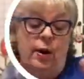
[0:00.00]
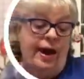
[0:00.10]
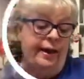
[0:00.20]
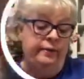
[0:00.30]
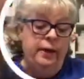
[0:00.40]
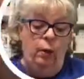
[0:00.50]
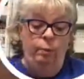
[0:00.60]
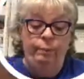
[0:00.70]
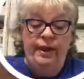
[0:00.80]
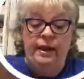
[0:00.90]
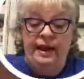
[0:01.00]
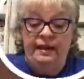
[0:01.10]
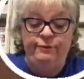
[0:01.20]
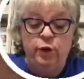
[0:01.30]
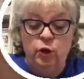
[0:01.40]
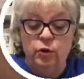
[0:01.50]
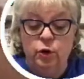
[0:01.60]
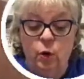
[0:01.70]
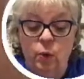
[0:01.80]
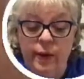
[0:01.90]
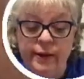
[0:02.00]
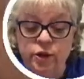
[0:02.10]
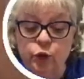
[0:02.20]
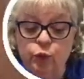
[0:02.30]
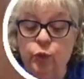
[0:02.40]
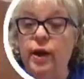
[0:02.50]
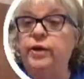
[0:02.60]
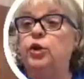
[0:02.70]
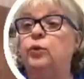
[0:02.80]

I don't know. But if you're going to run your